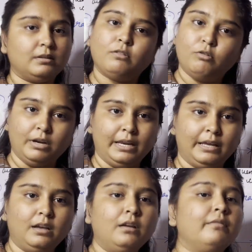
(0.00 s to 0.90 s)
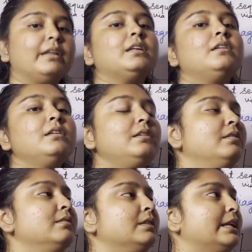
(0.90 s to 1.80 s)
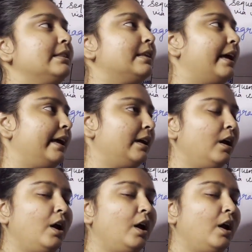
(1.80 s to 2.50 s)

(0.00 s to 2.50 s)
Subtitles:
only, whether the thing